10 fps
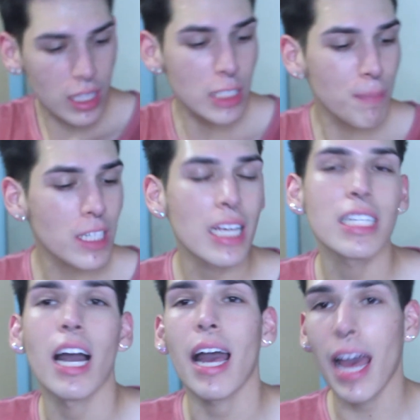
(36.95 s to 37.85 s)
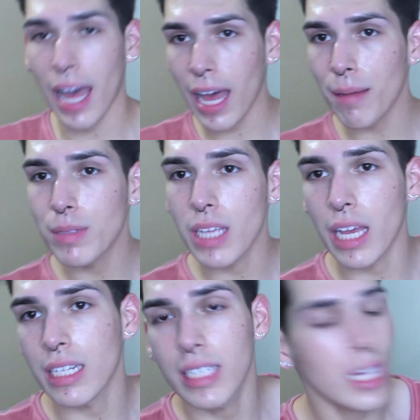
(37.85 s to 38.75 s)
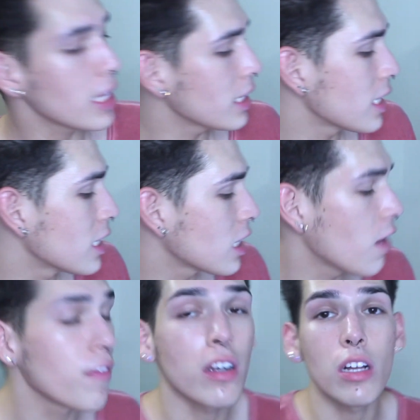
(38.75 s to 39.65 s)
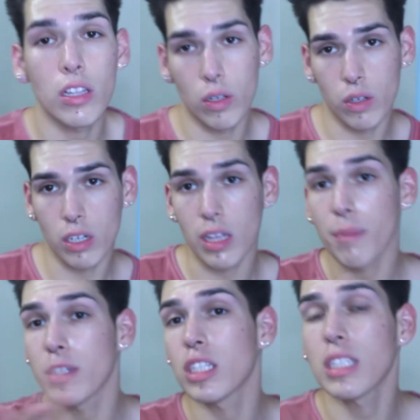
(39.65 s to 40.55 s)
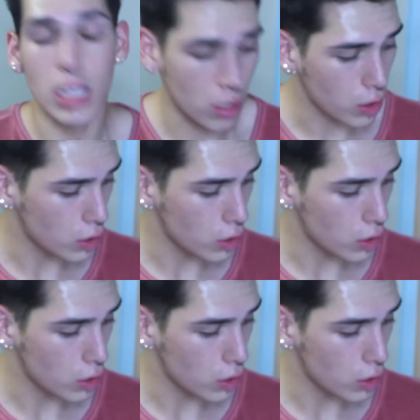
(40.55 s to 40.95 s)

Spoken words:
This bitch has got abs and titties and stuff galore. Let me just tell